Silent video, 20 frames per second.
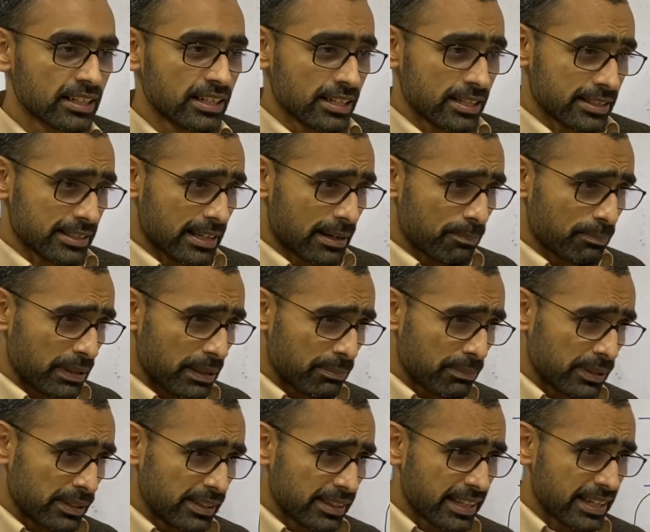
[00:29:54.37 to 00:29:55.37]
Some
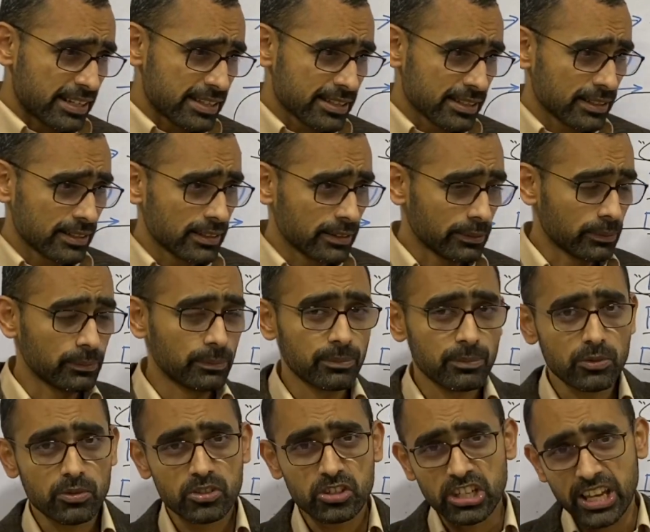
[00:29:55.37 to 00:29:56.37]
people, there is
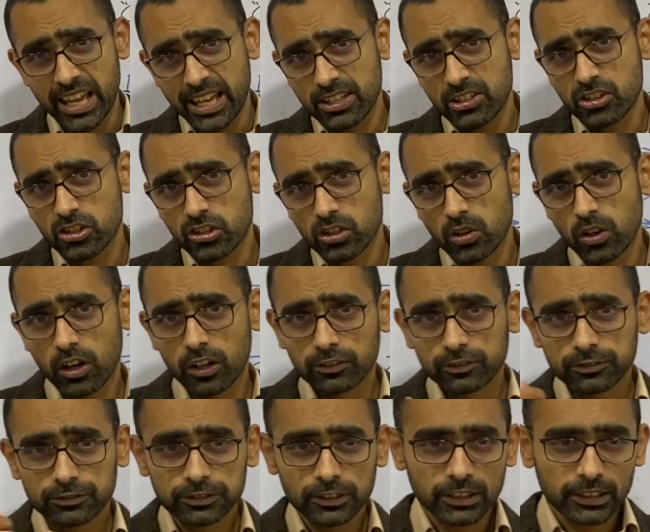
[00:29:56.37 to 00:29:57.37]
a change of